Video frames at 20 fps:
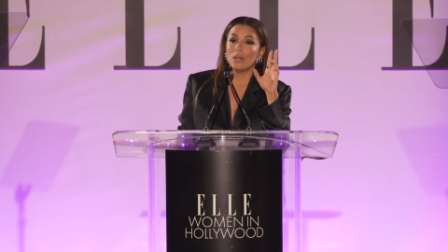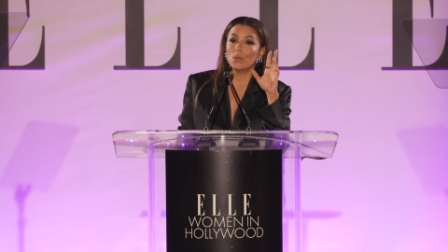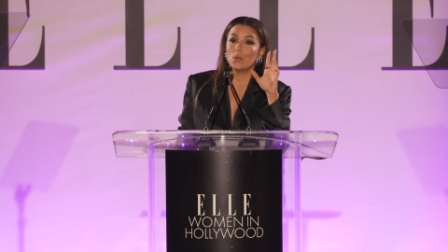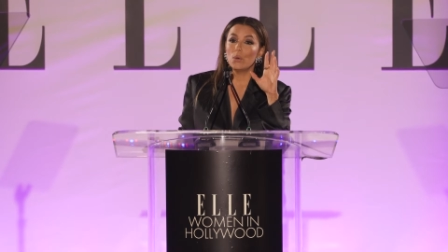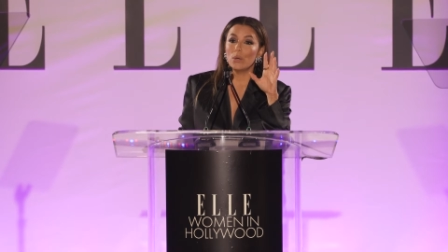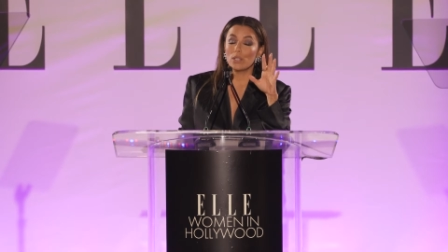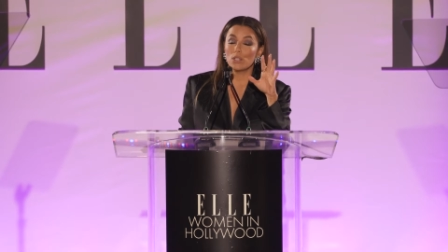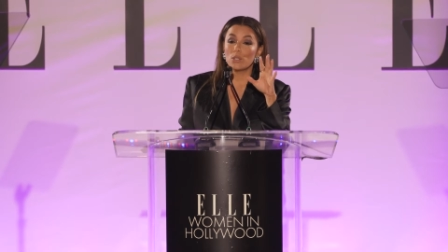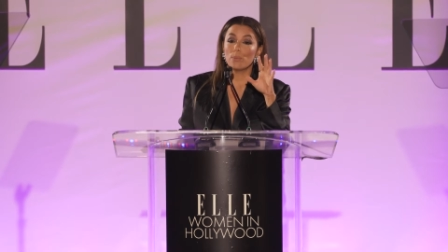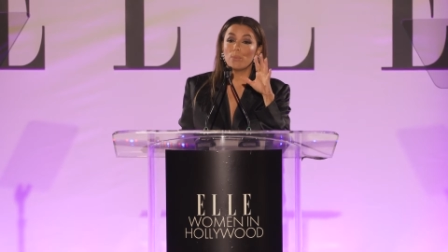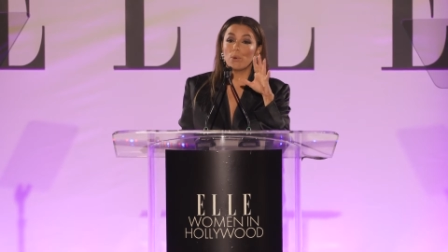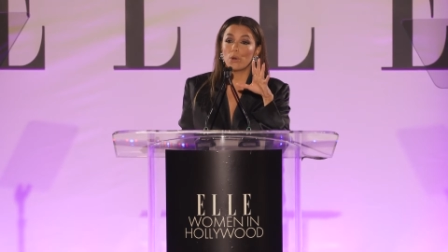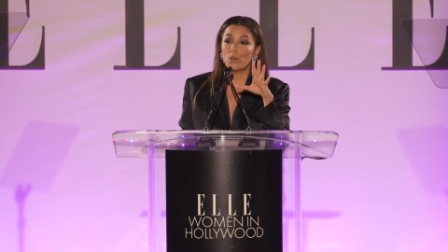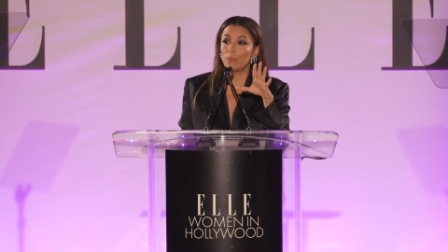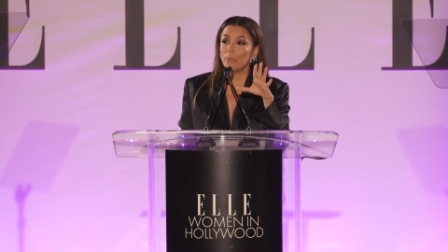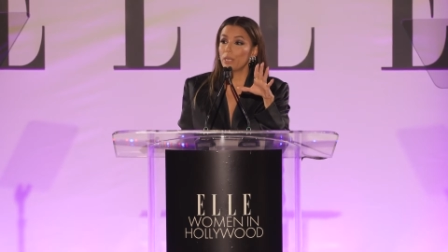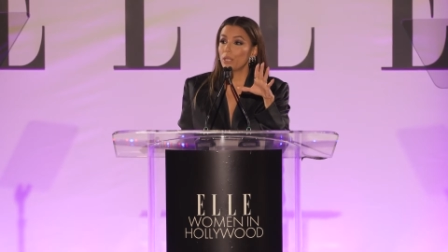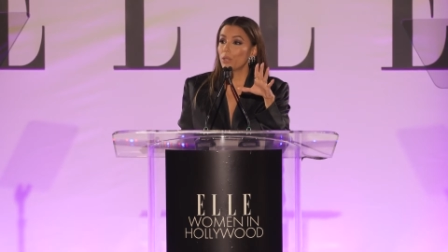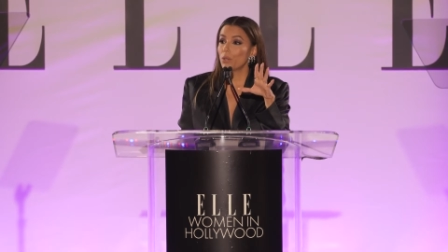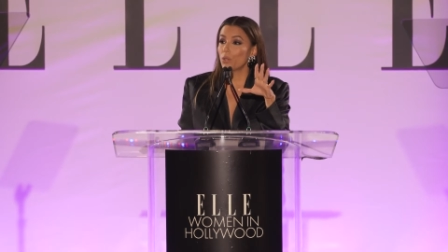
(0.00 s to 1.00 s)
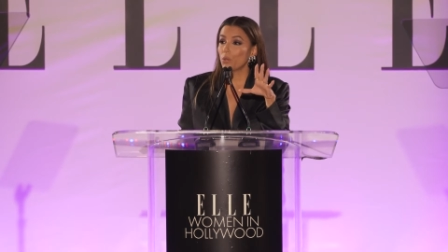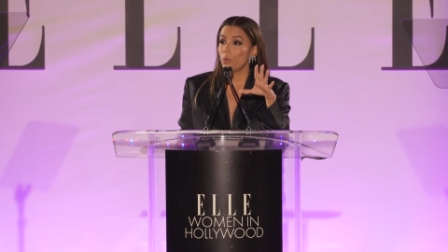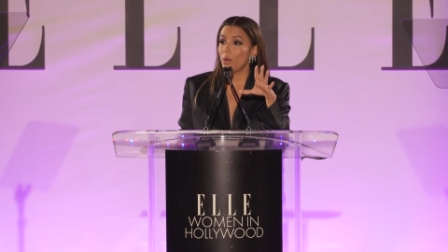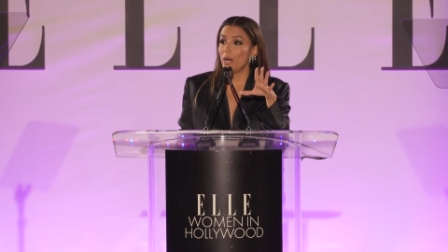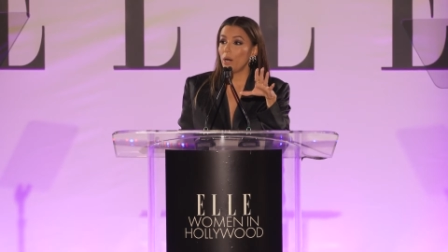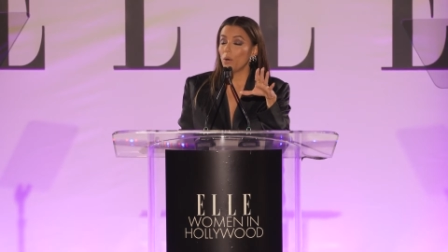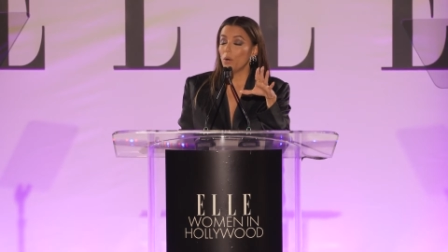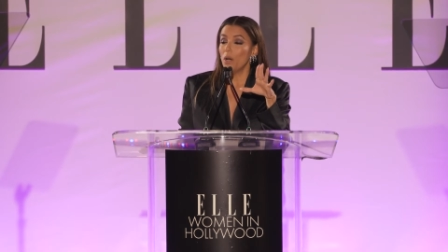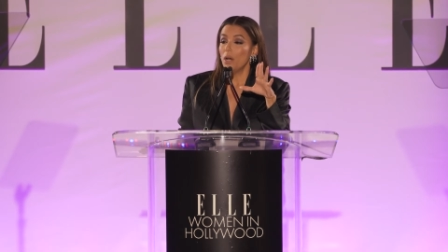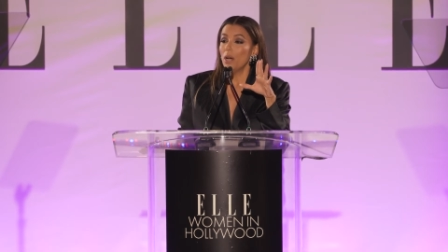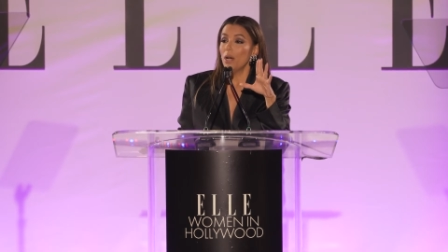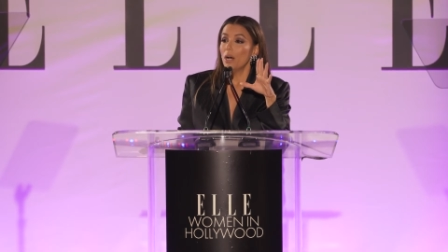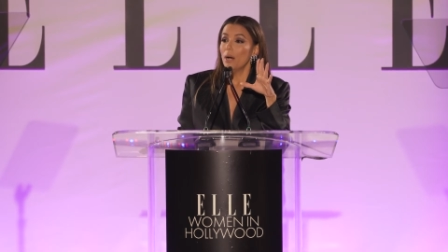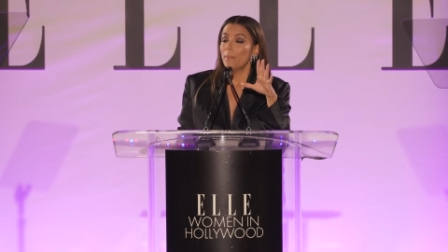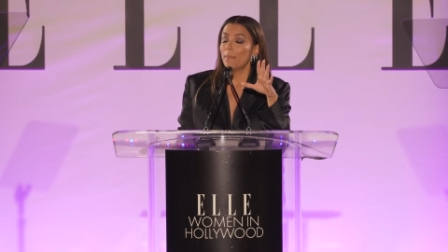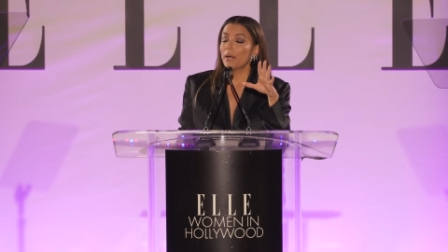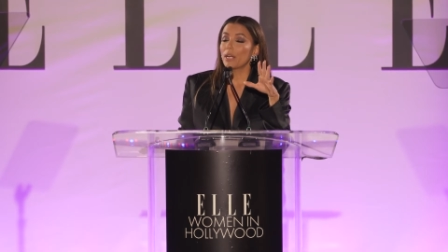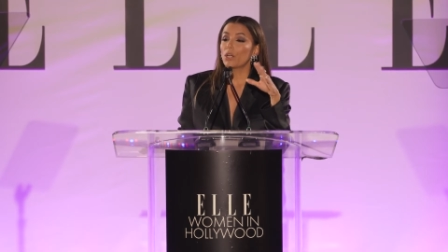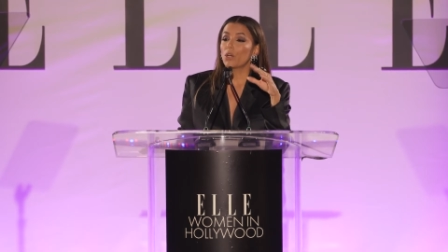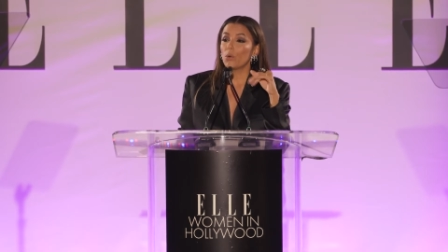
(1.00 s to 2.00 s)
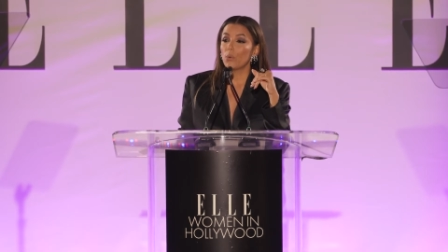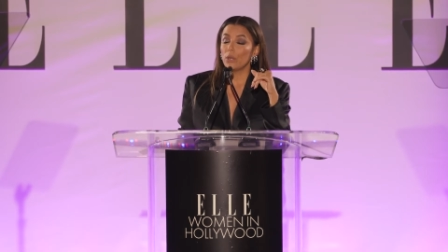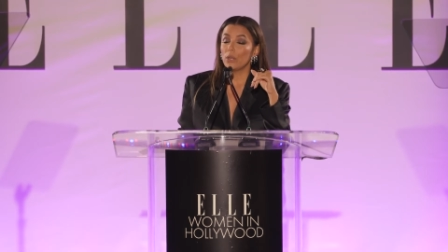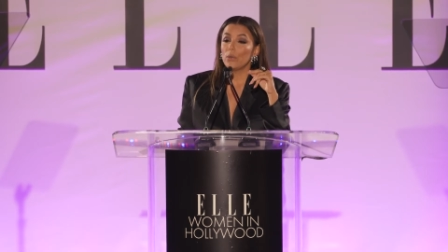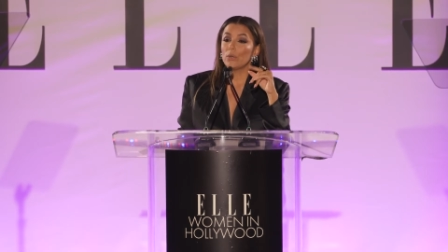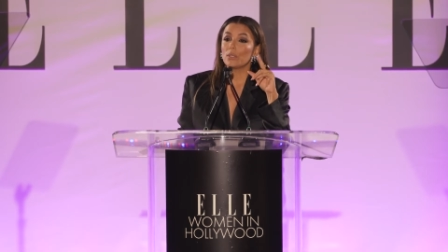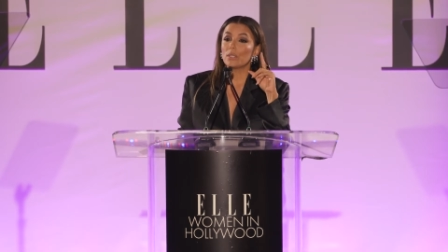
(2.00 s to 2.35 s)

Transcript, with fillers: who has supported me throughout my career